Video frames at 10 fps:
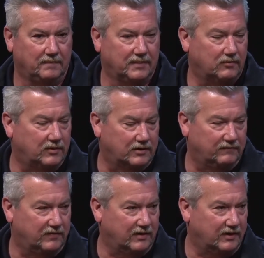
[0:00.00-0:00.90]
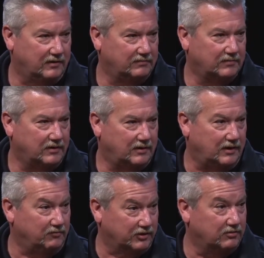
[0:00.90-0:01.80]
We could very, uh,
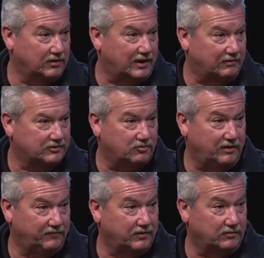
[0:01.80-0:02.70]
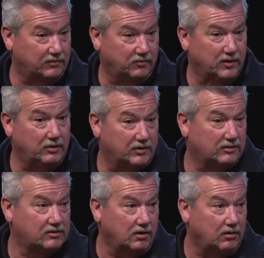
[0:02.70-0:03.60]
and we do encounter this quite frequently, where we don't get the
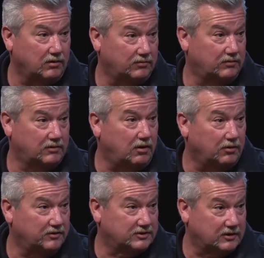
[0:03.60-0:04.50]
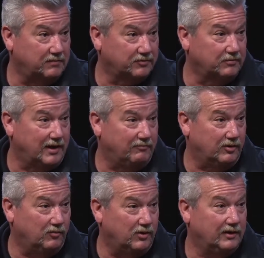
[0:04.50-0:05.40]
call. The call doesn't come through
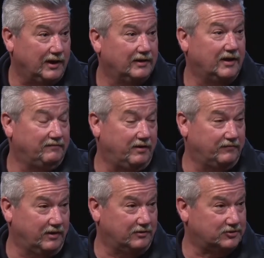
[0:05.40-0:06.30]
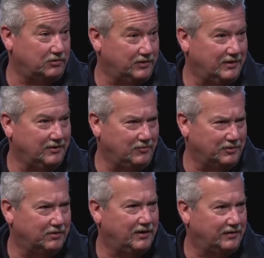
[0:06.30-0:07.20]
911. Hey, they've overdosed on heroin, or
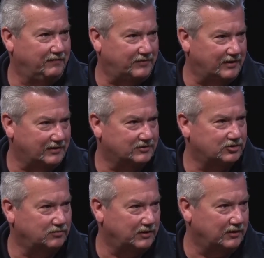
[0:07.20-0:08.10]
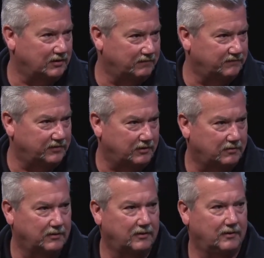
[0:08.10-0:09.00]
hey, they've taken mm-hmm. too many of their
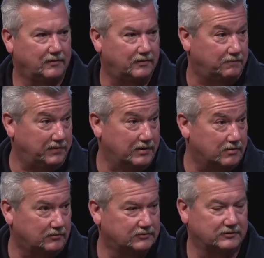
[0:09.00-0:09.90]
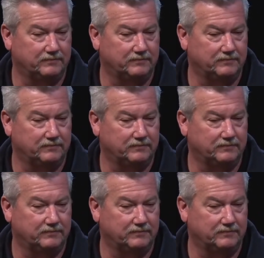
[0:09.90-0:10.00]
their pills.